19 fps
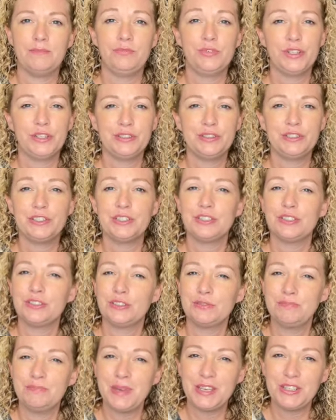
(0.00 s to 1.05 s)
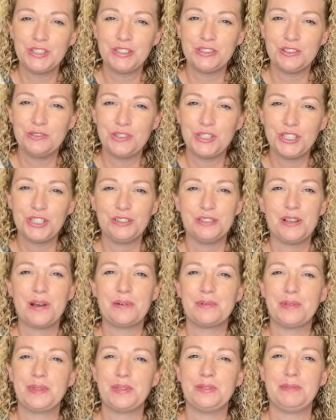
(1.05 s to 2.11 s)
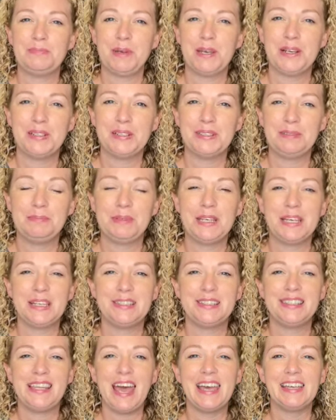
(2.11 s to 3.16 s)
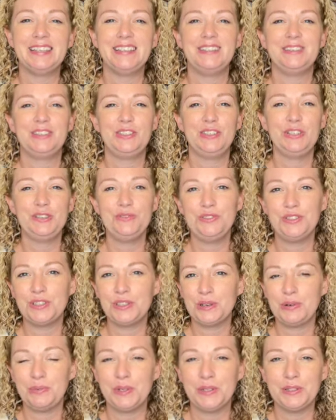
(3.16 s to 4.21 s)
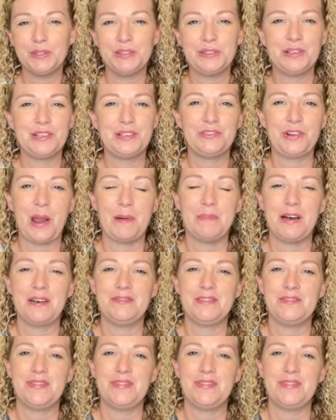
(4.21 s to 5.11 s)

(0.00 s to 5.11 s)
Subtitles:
first, make sure you cheer along with those parents because that is huge in their world during drop-off.